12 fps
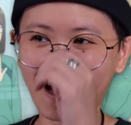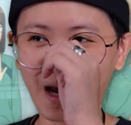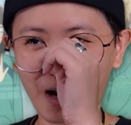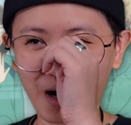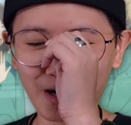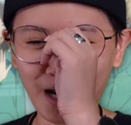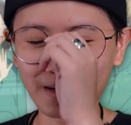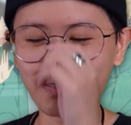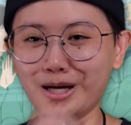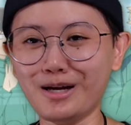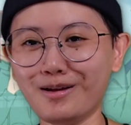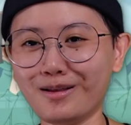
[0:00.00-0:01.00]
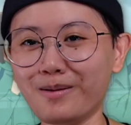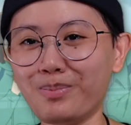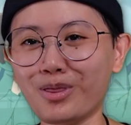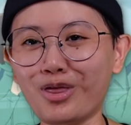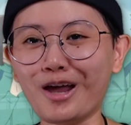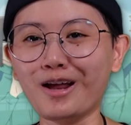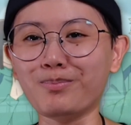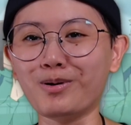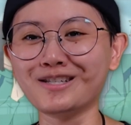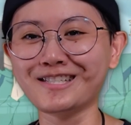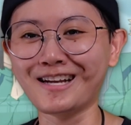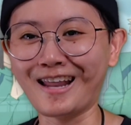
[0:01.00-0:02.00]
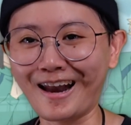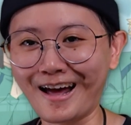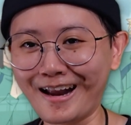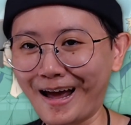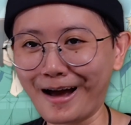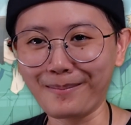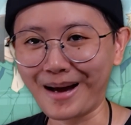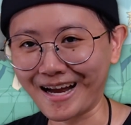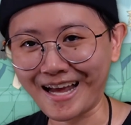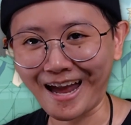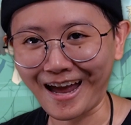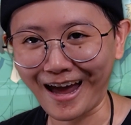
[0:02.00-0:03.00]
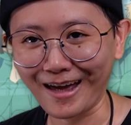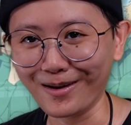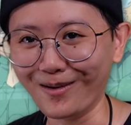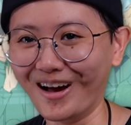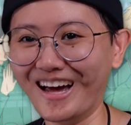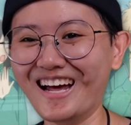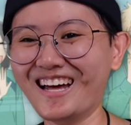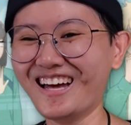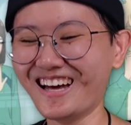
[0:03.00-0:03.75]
And unlike me, the pathetic person that I am, I can't handle it.